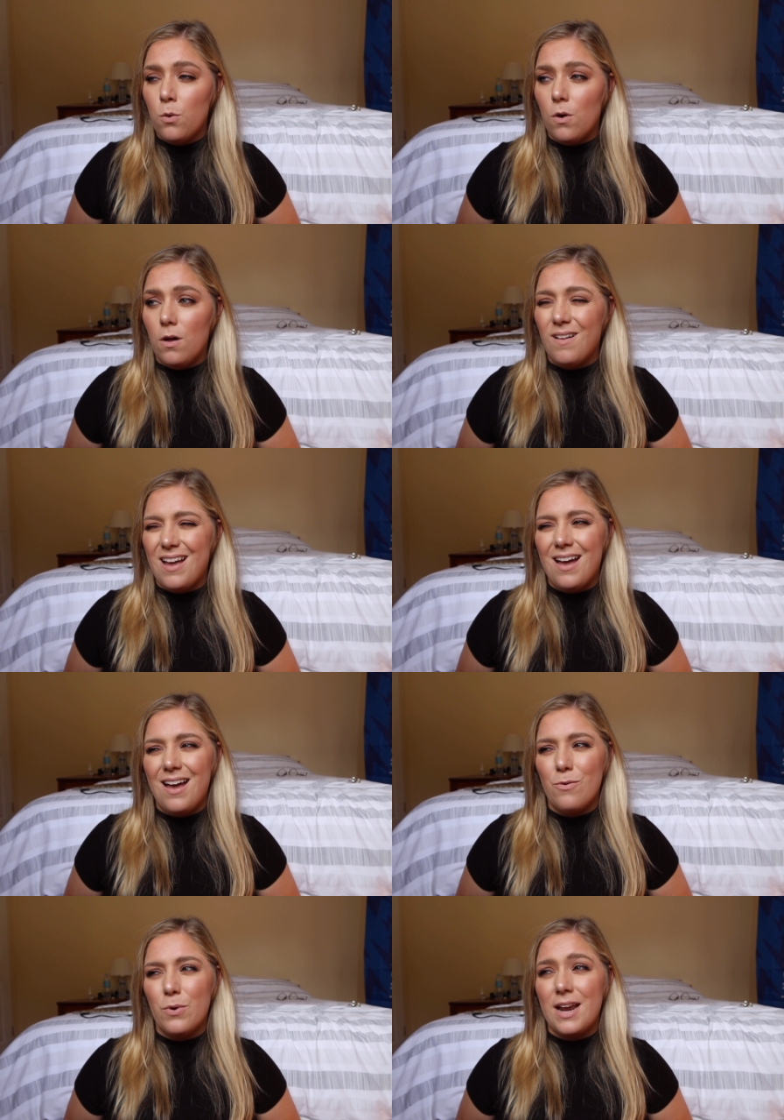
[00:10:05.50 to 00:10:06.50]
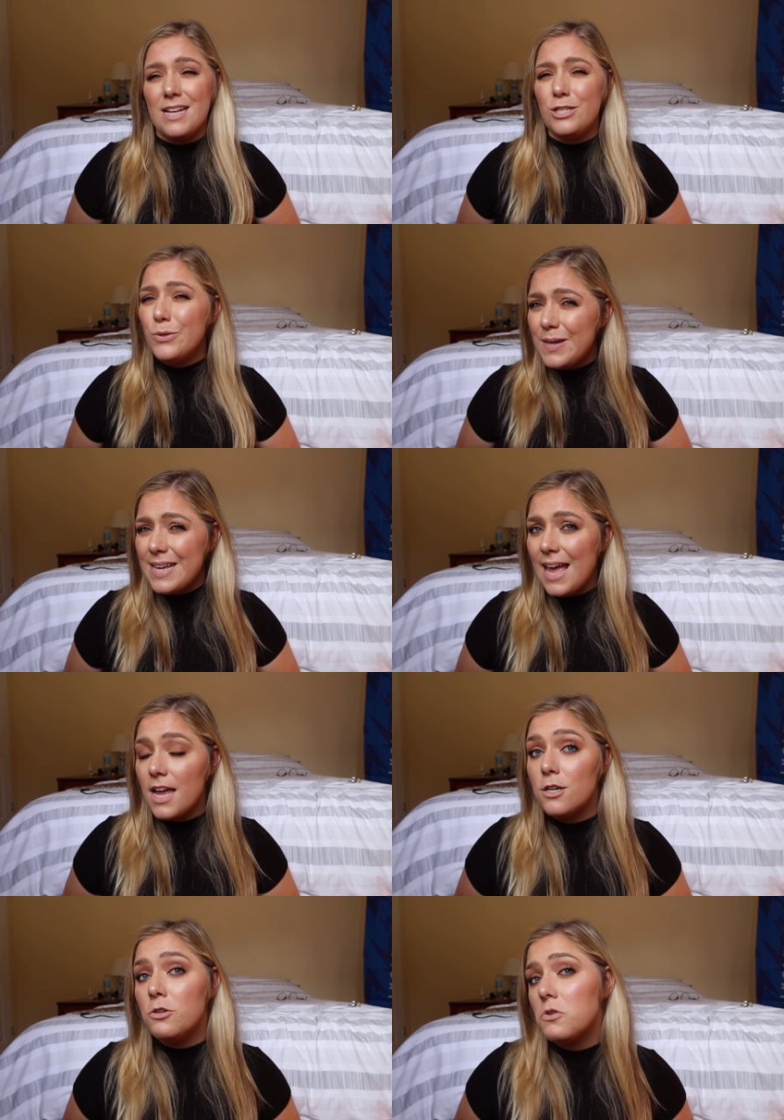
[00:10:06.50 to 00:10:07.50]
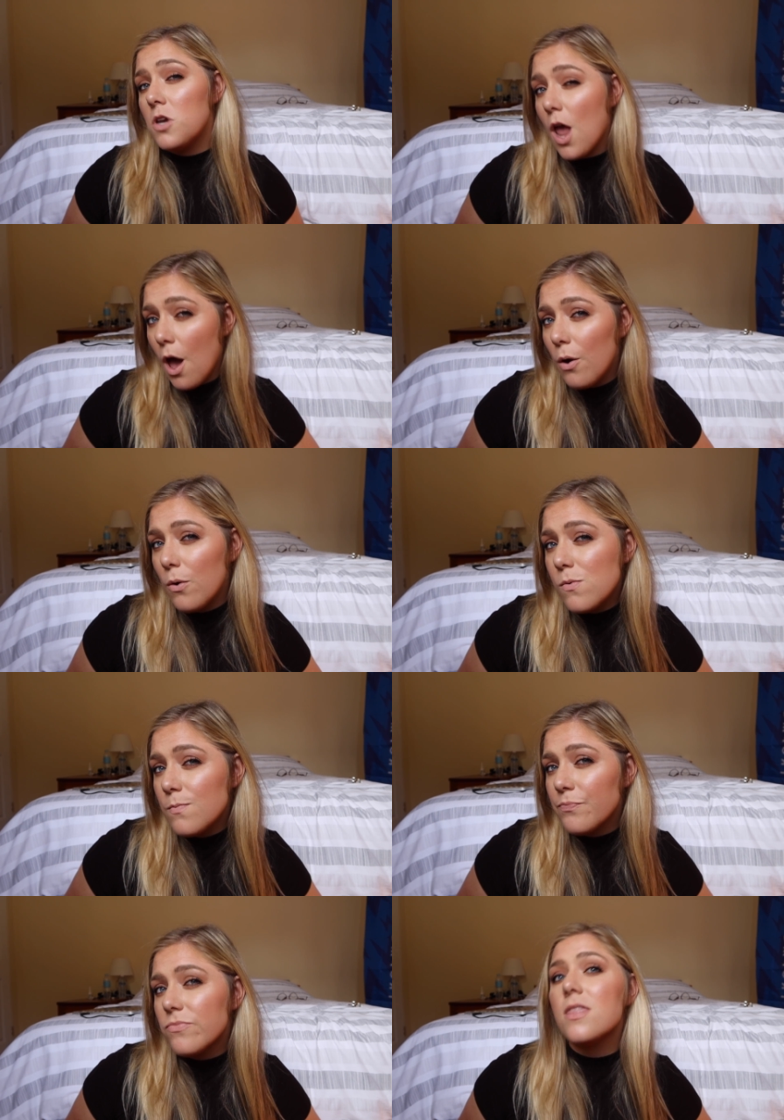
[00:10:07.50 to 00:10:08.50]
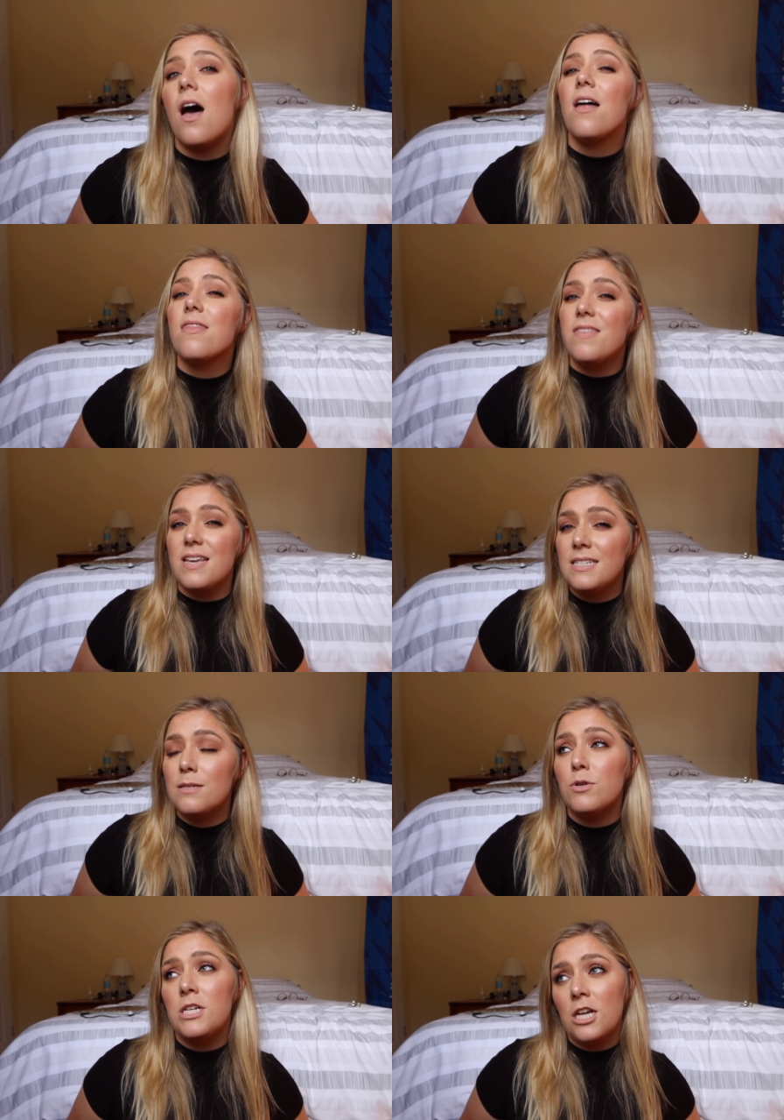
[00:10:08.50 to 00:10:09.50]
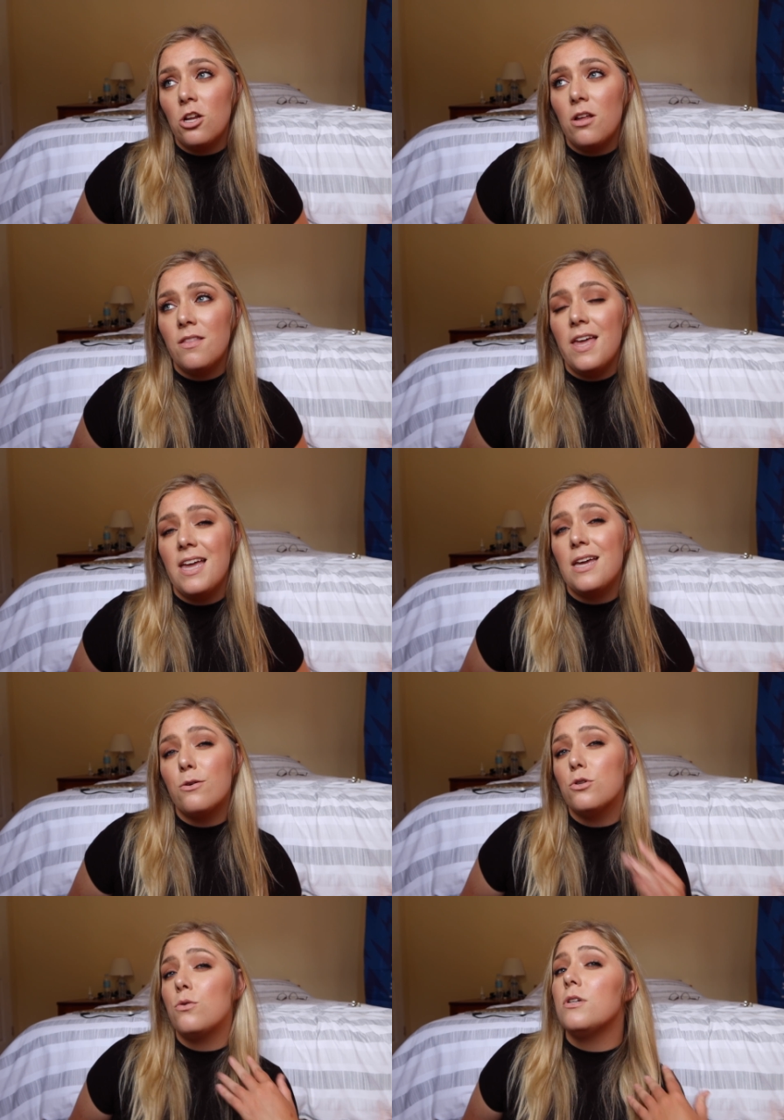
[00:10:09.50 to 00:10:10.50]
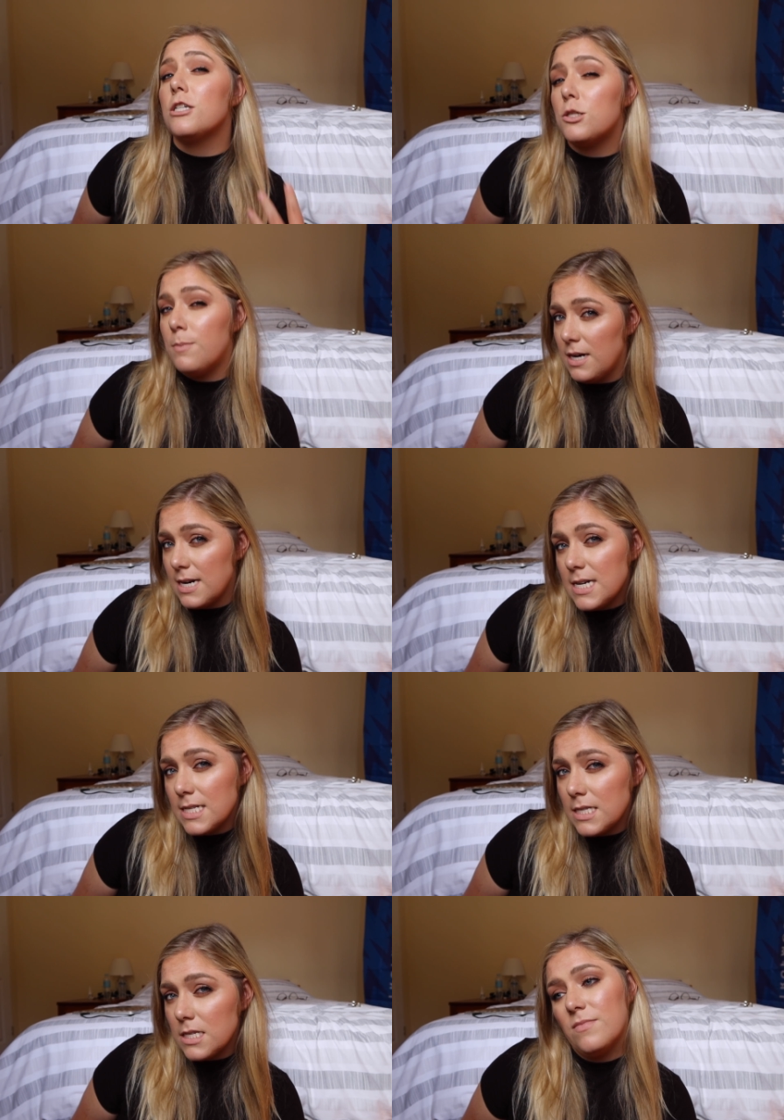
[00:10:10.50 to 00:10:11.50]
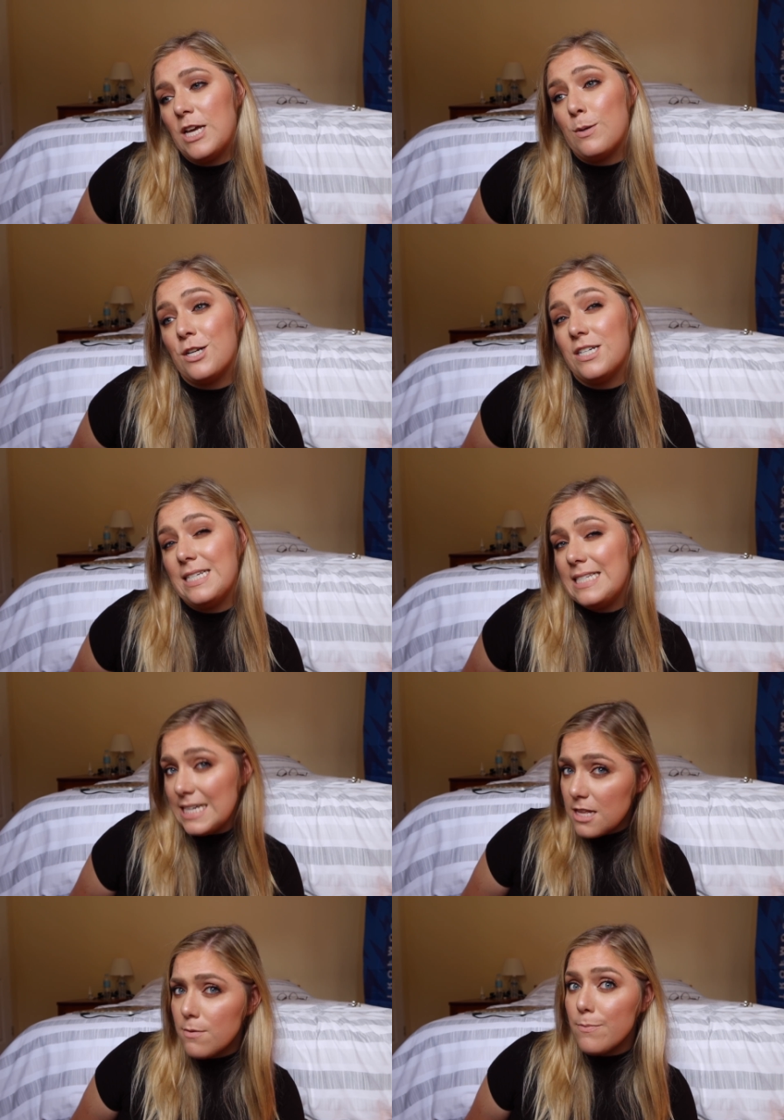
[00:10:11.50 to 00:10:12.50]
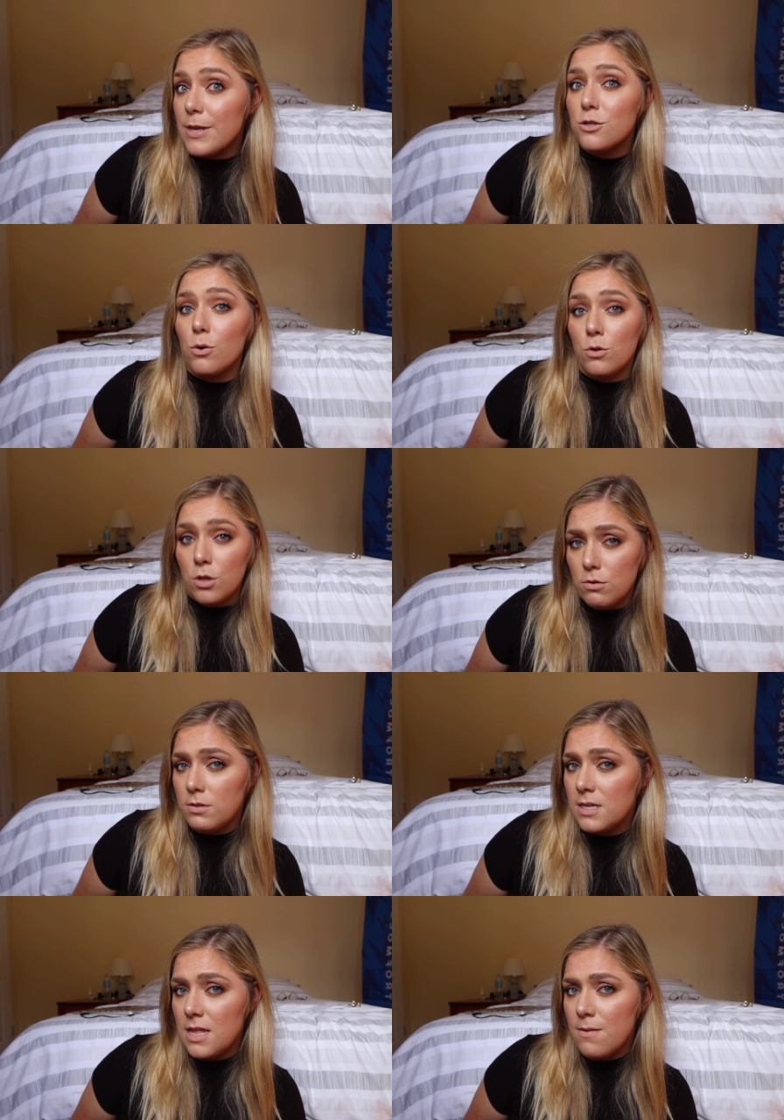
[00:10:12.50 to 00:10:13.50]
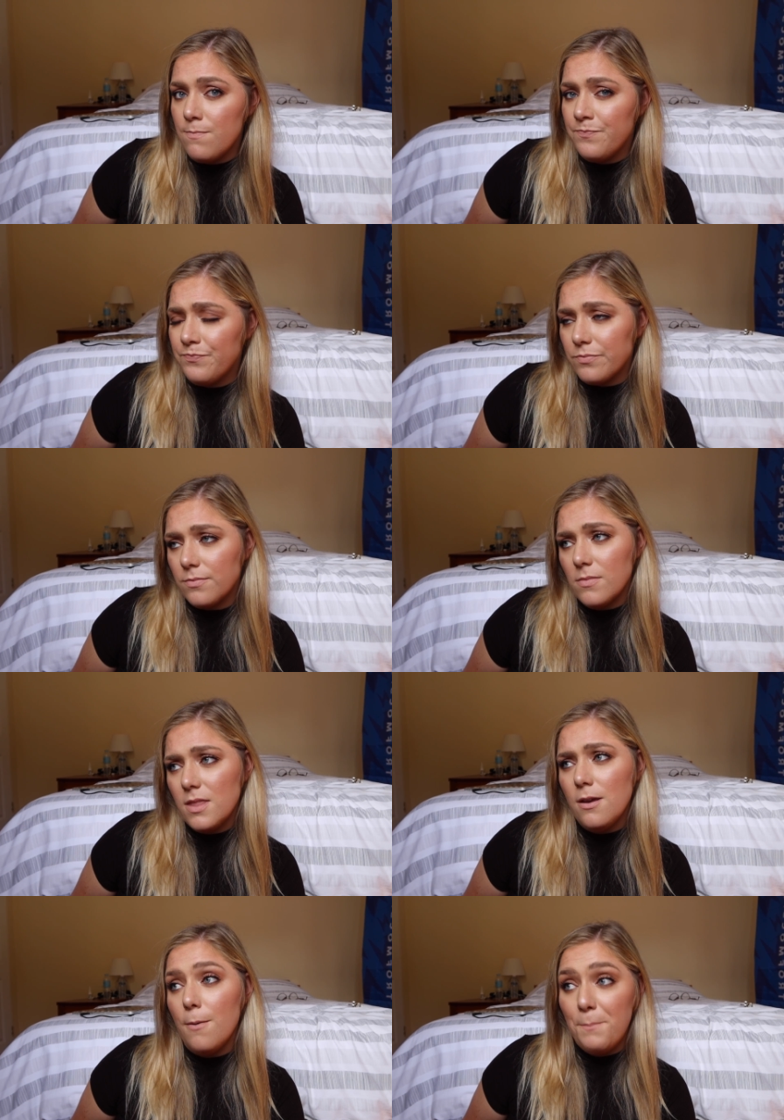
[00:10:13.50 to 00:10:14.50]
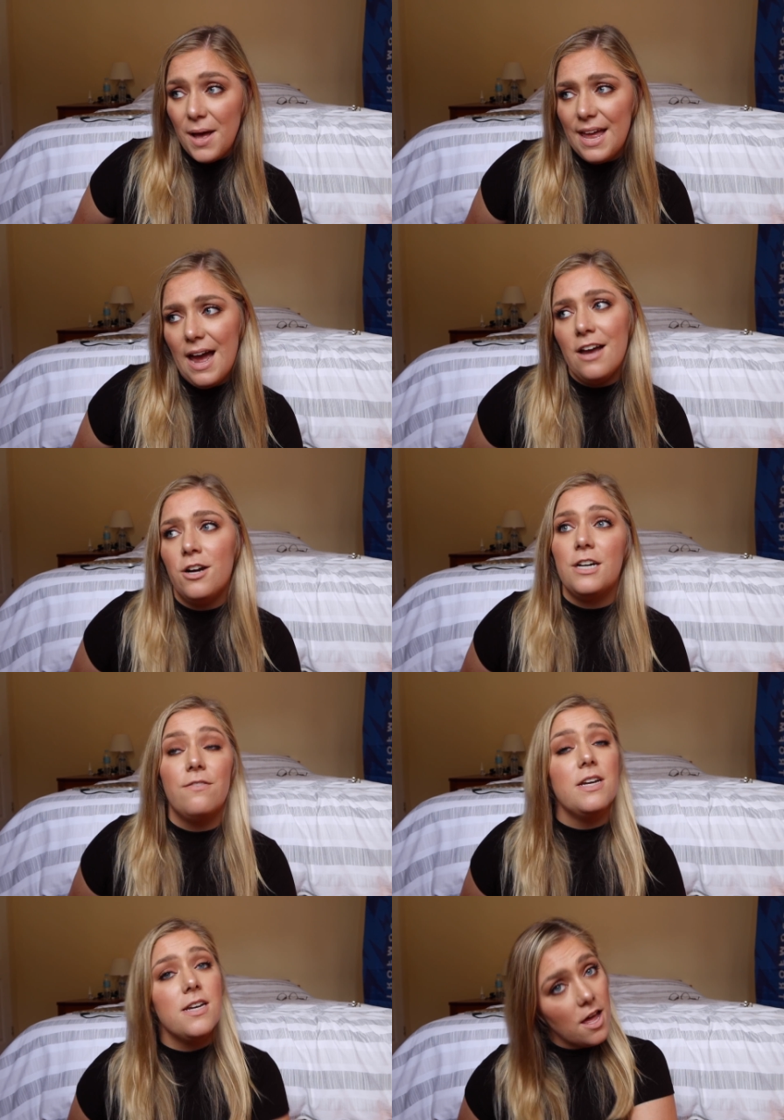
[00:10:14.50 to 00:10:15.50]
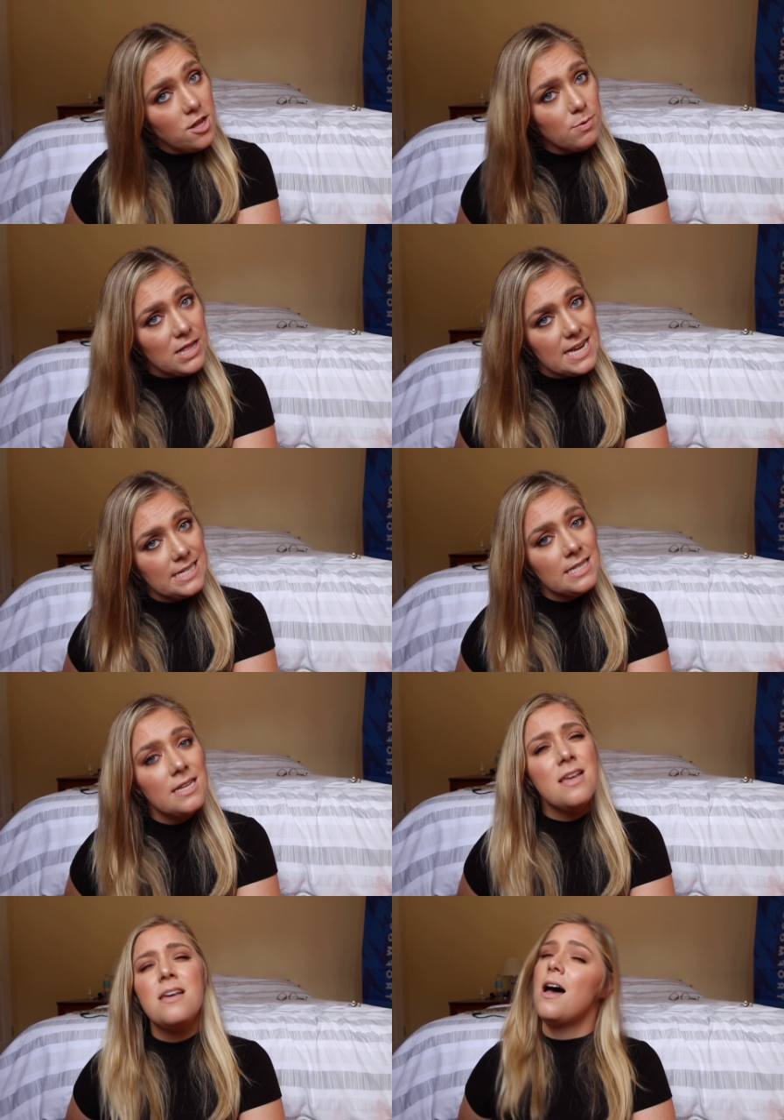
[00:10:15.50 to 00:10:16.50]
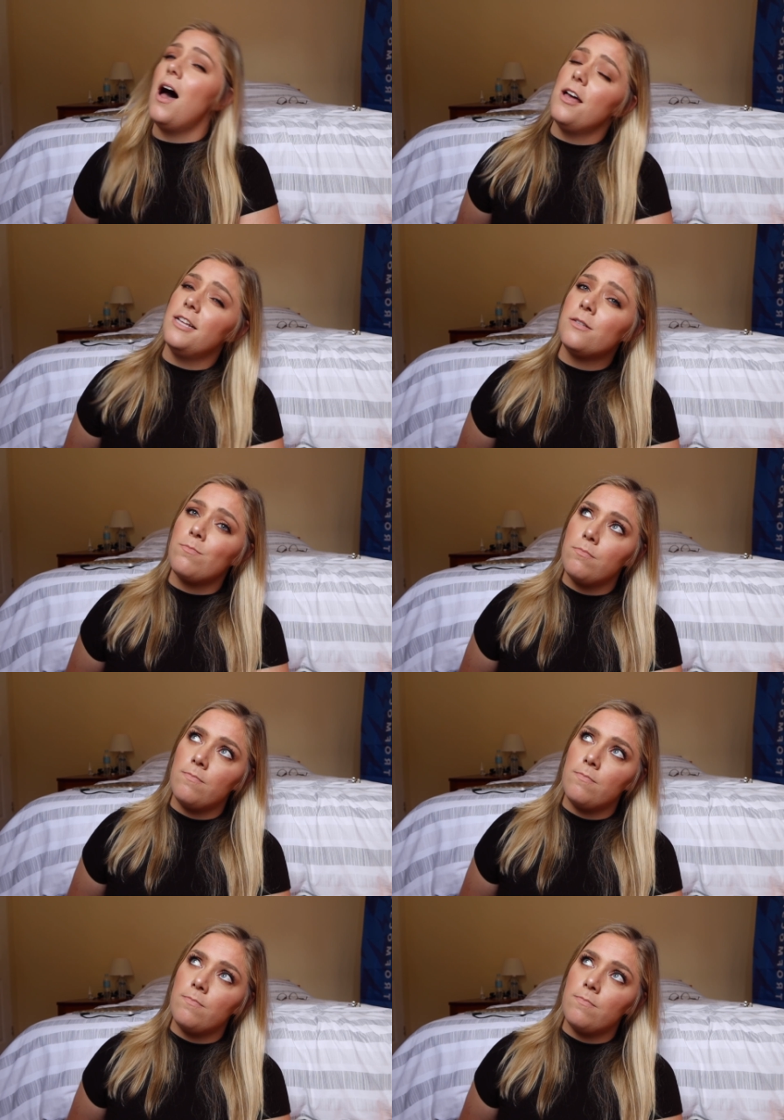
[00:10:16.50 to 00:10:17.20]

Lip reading: cool. Would I do it again? No, not this particular thing. It was a cool experience, especially to see them and be so close to them. But I heard of another place, it's